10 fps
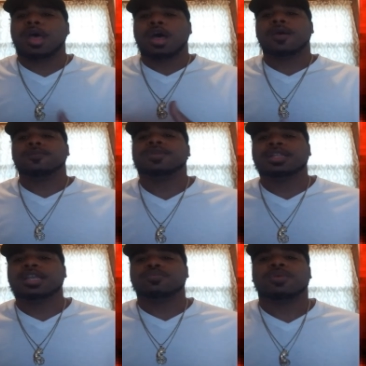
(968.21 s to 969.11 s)
of
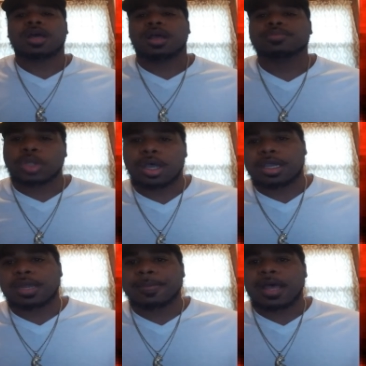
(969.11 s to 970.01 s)
really what I'm
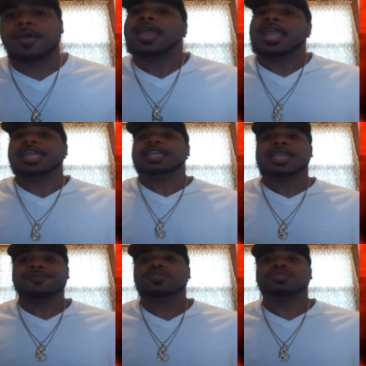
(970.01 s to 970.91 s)
talking about and
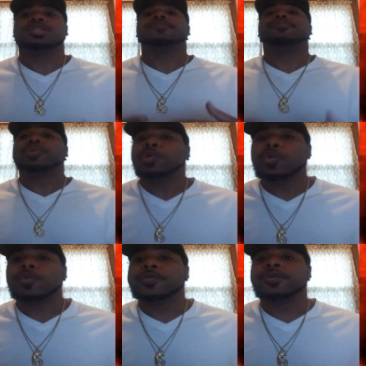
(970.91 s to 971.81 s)
give you some proof